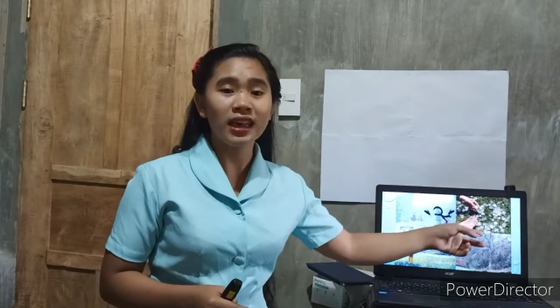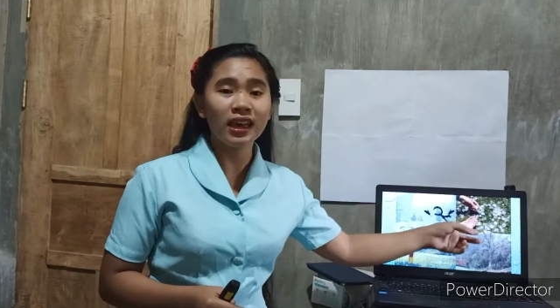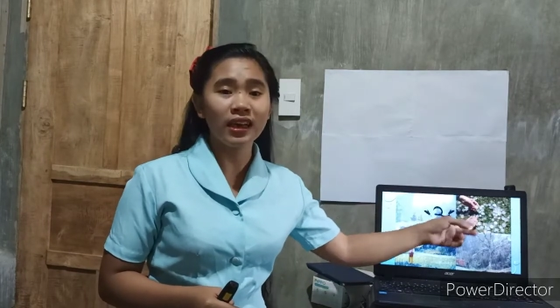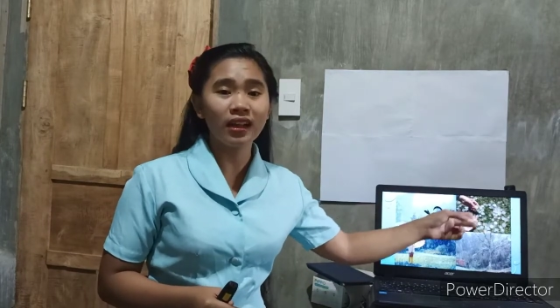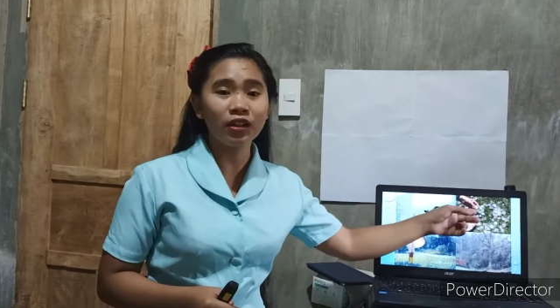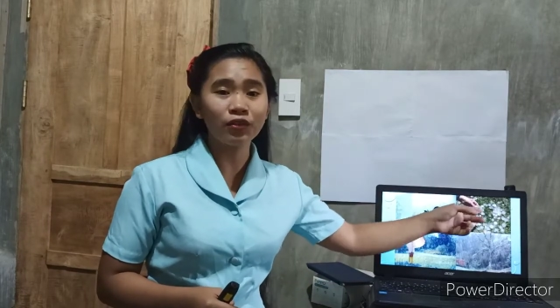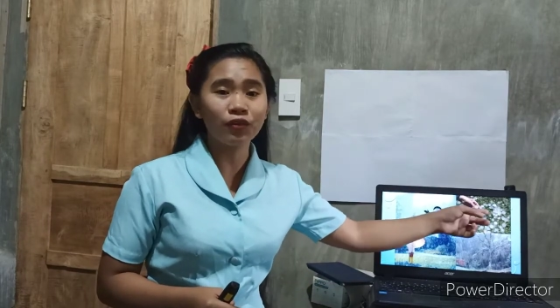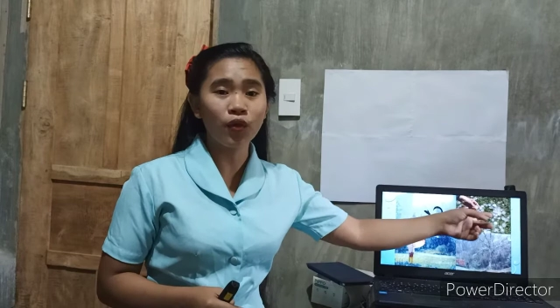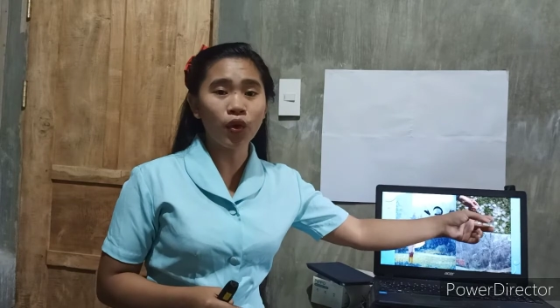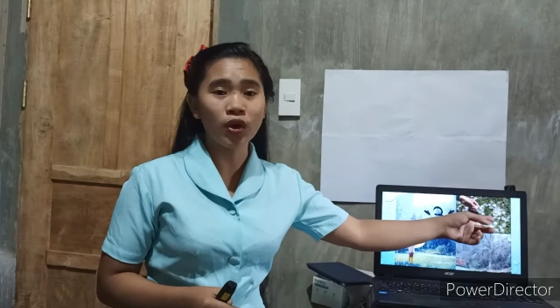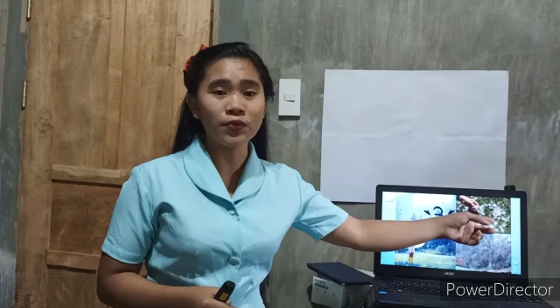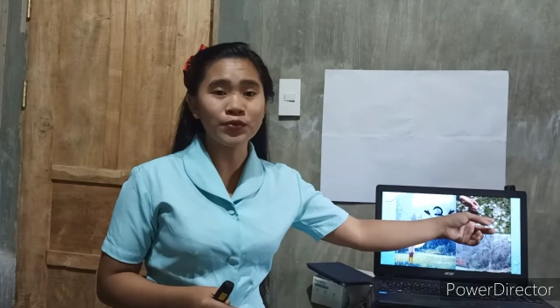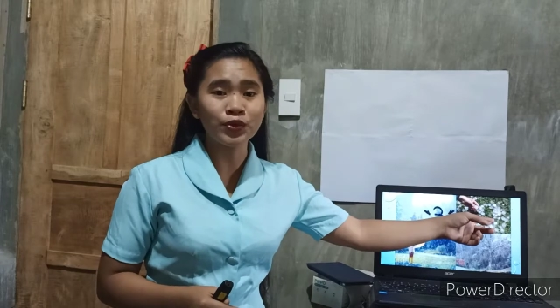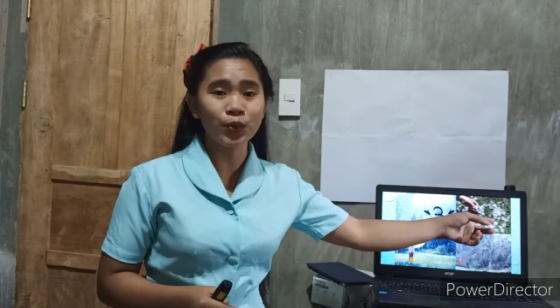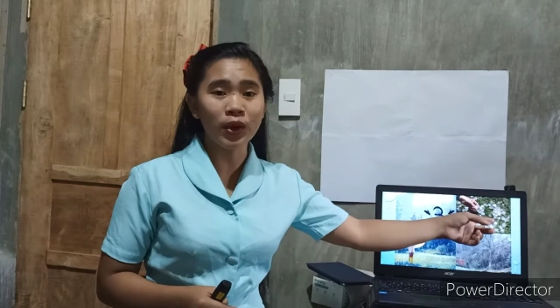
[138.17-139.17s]
hail
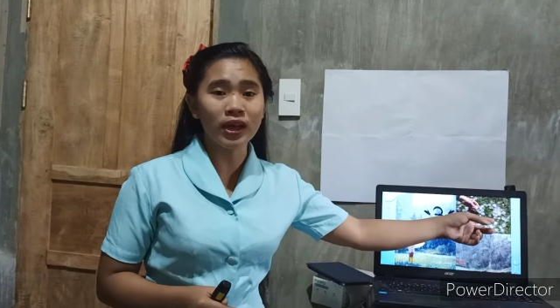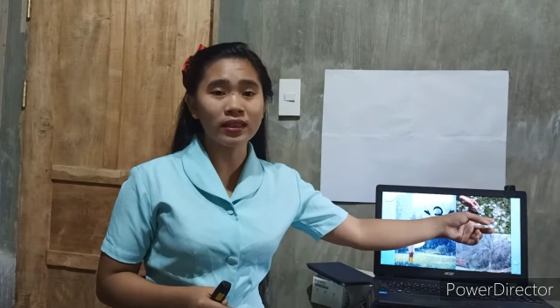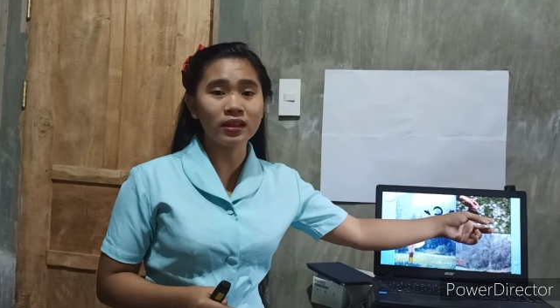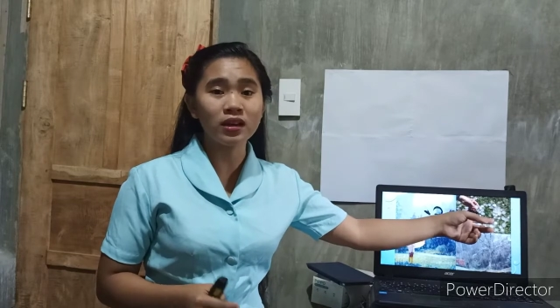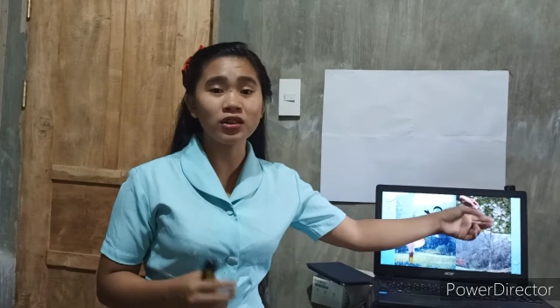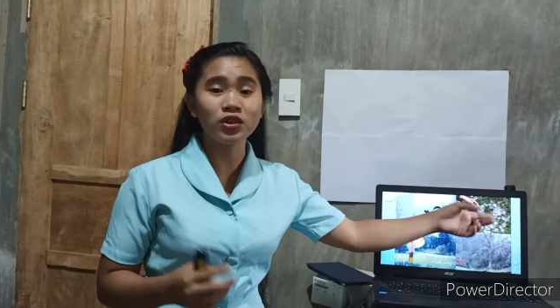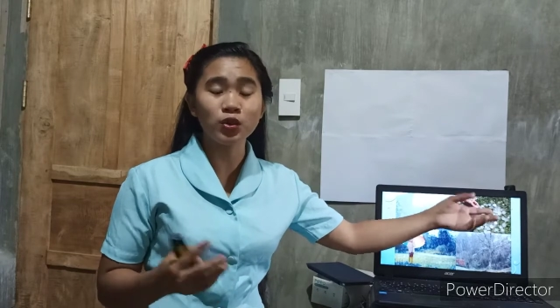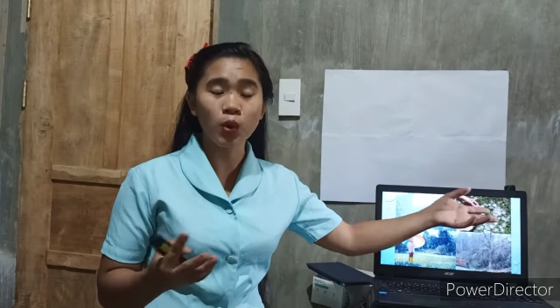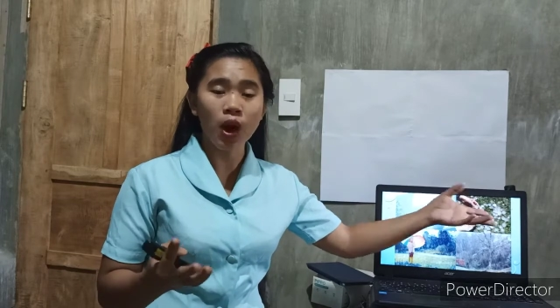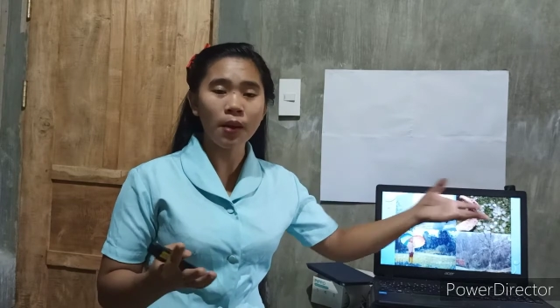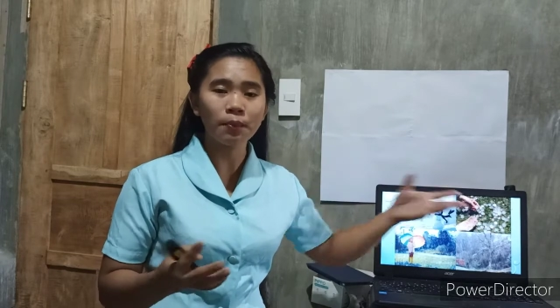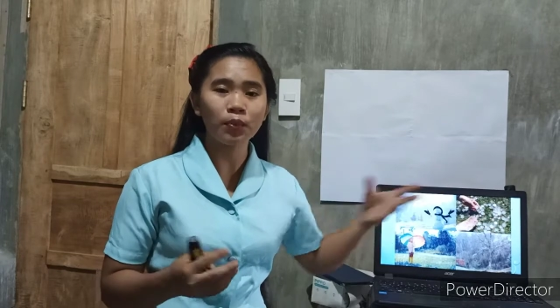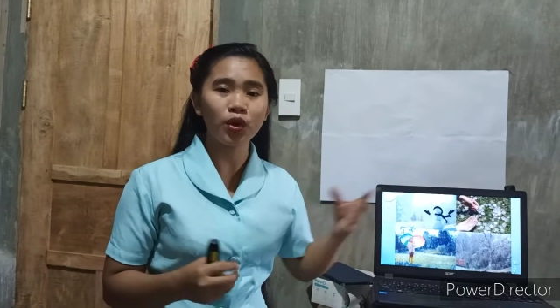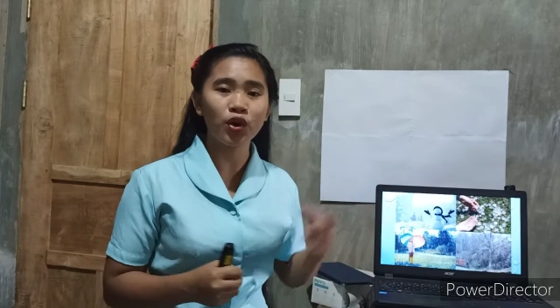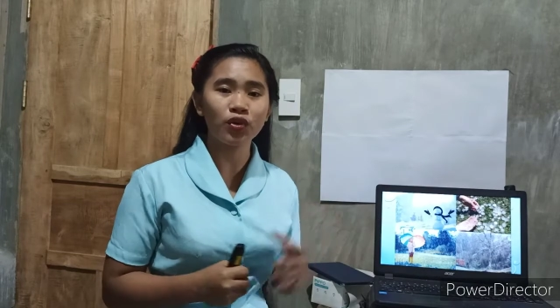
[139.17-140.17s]
forms when a
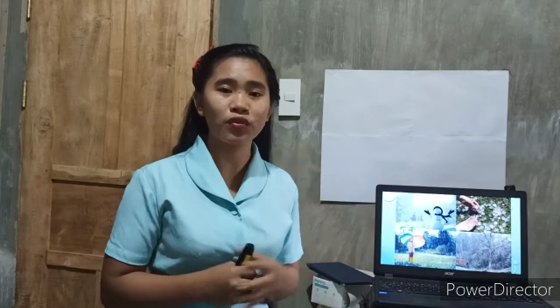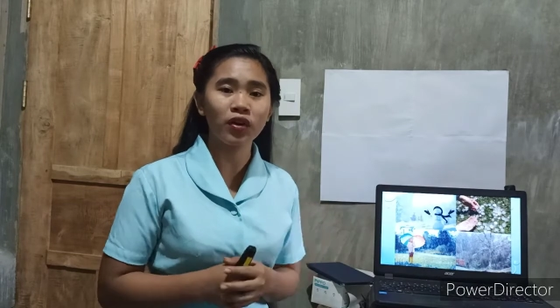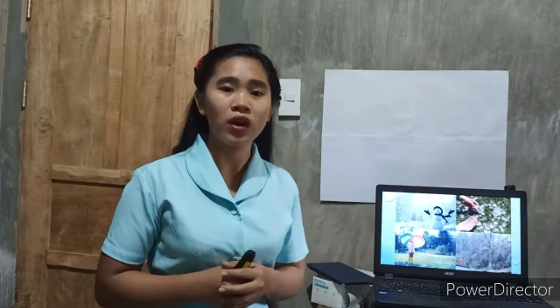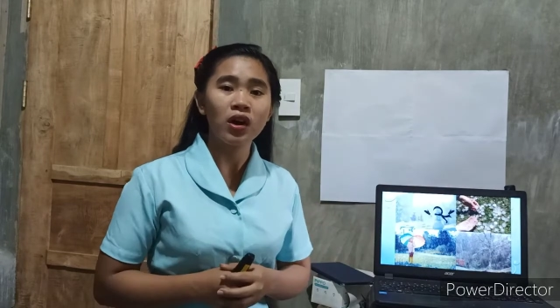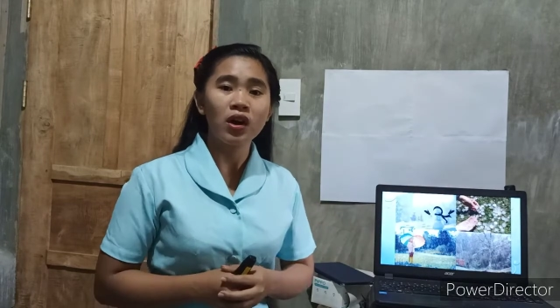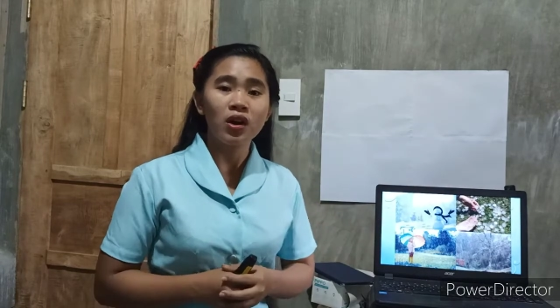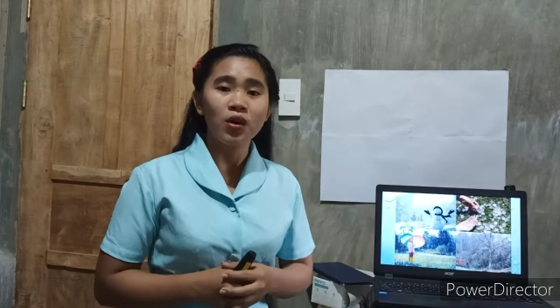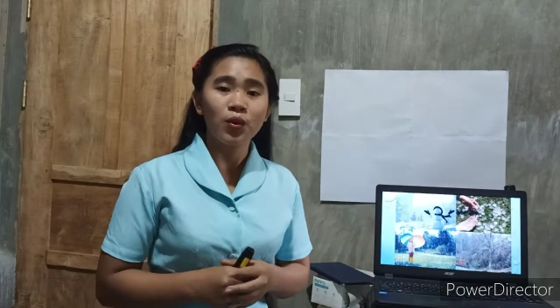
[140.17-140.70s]
drop of